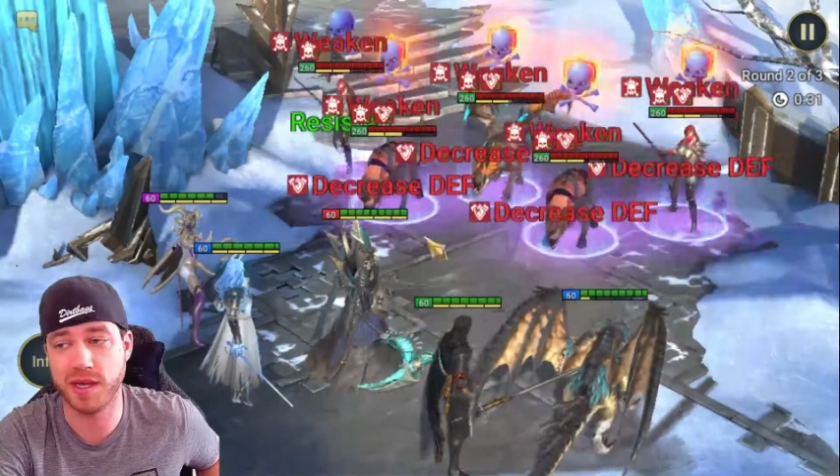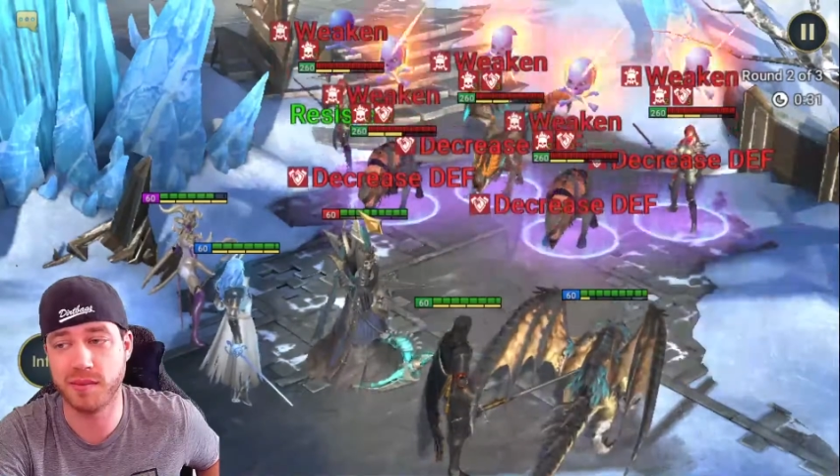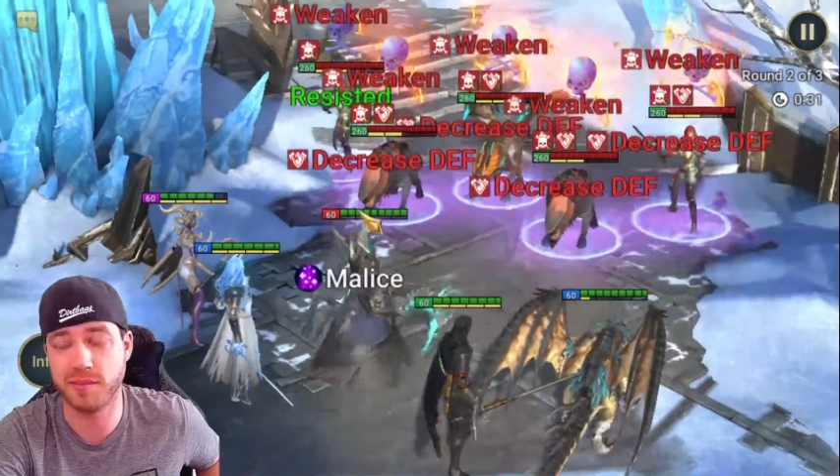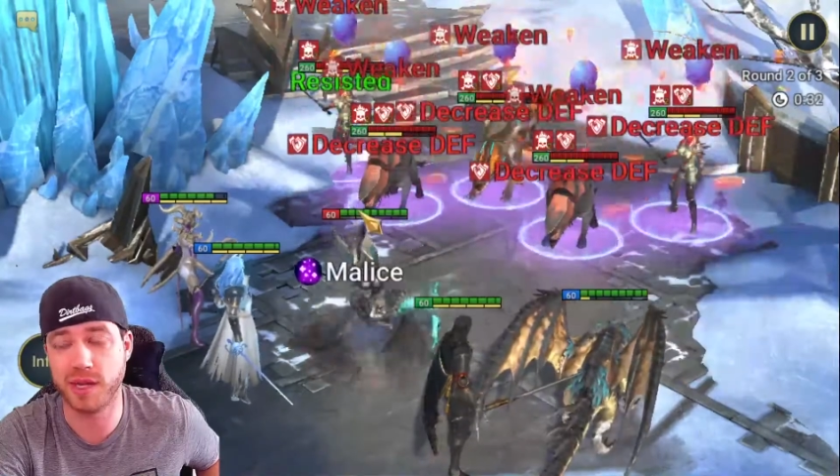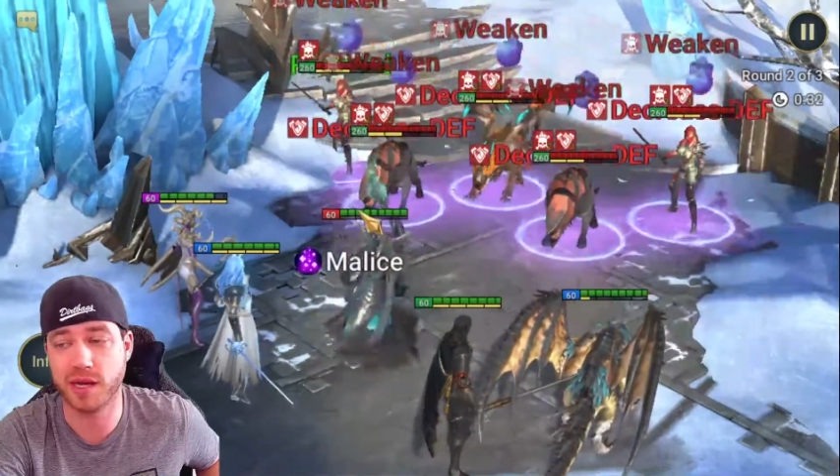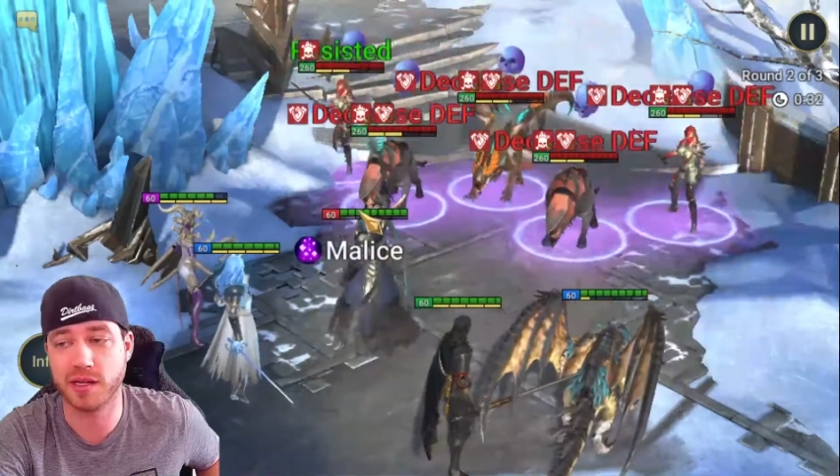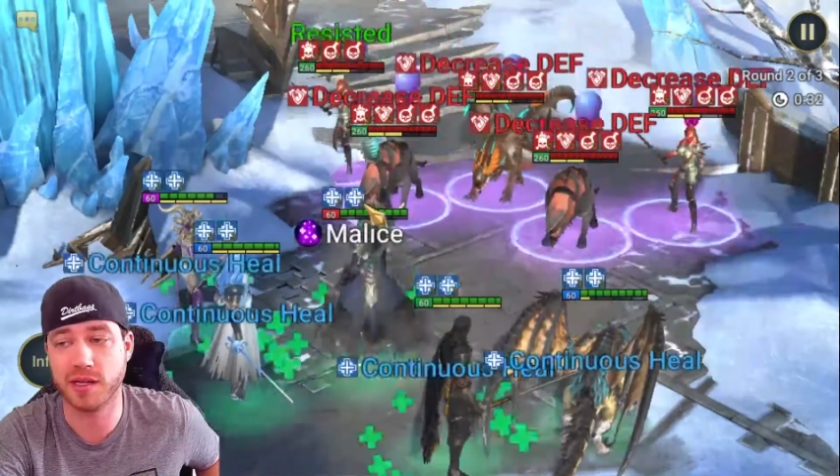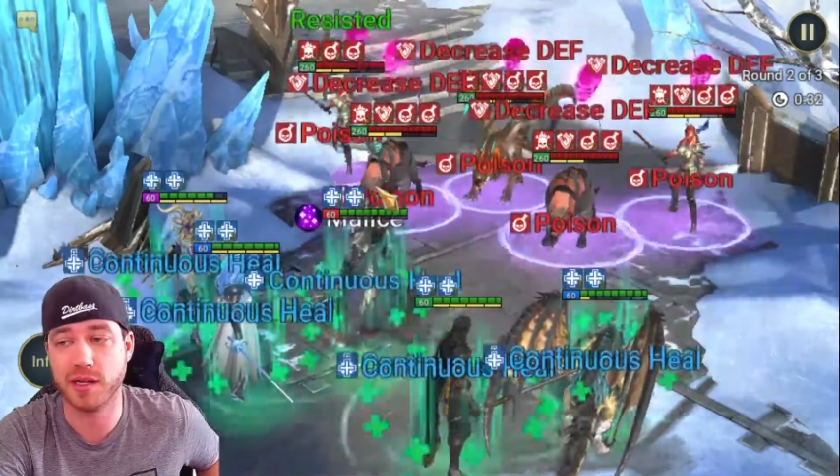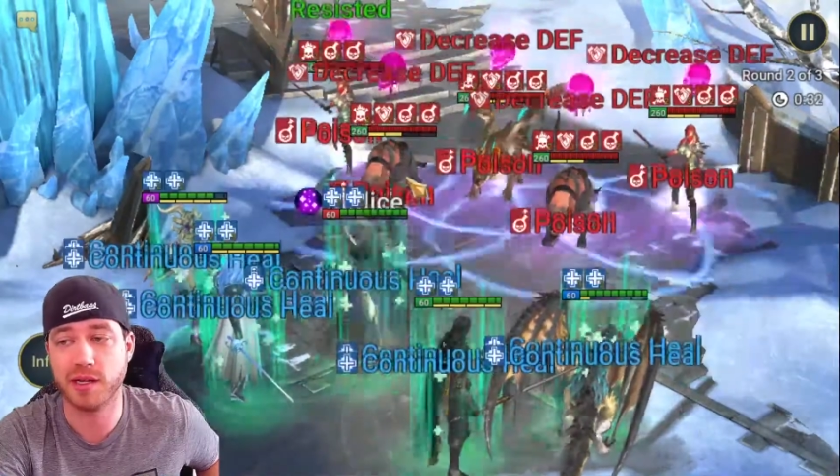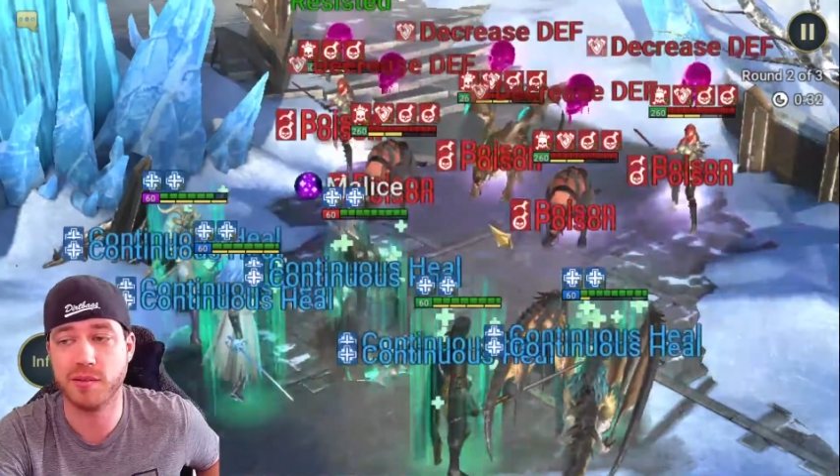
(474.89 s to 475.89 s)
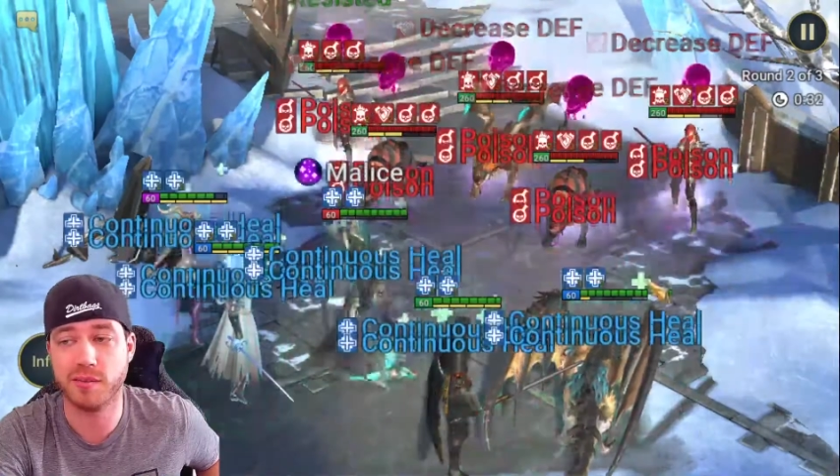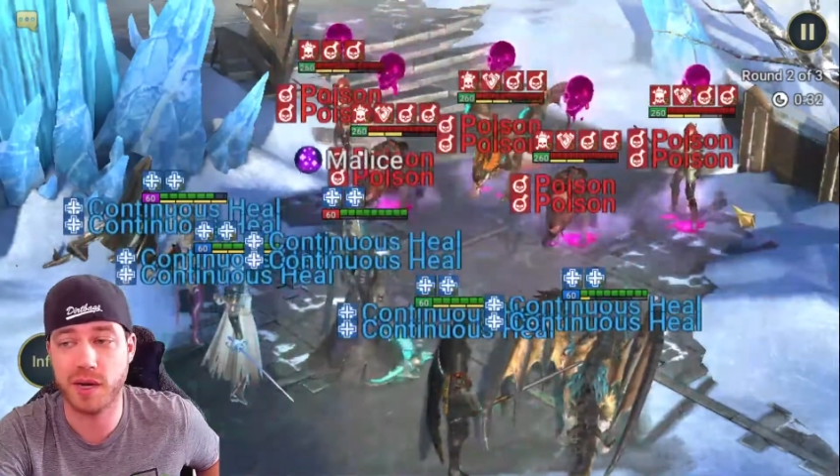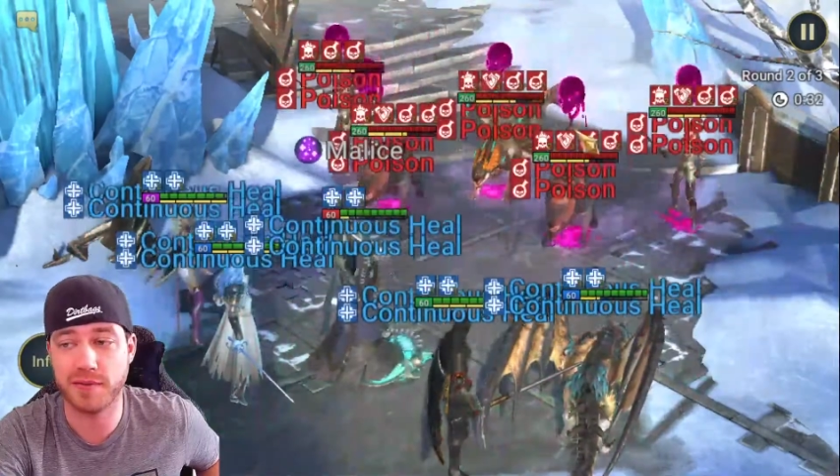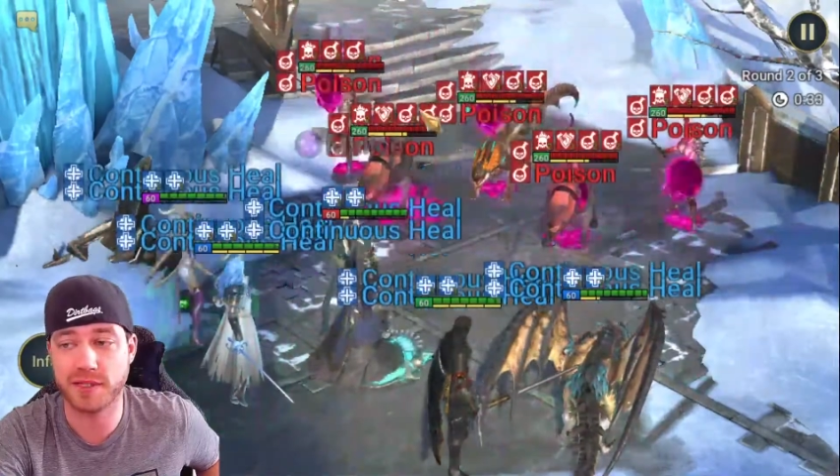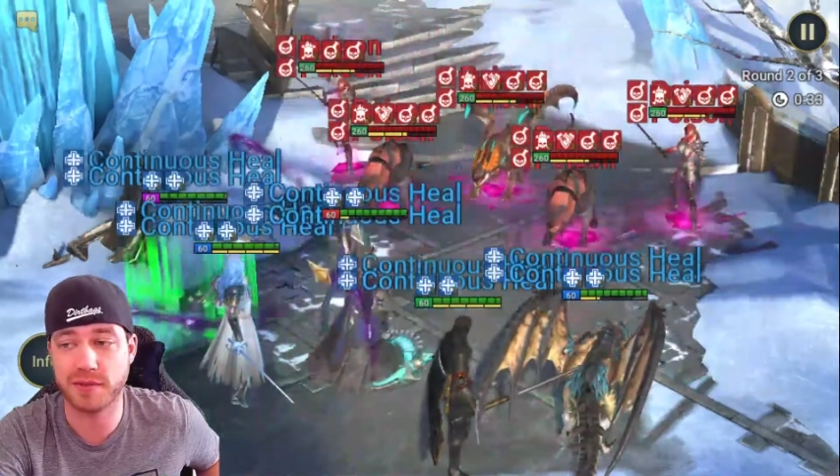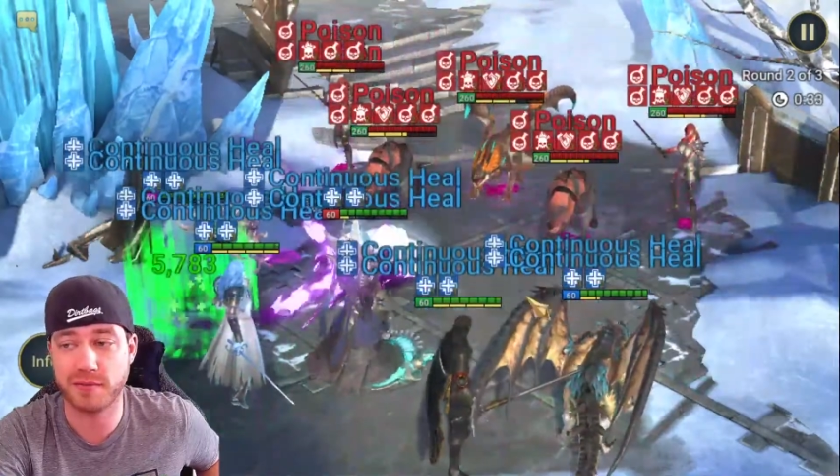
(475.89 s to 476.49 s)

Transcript: block buffs for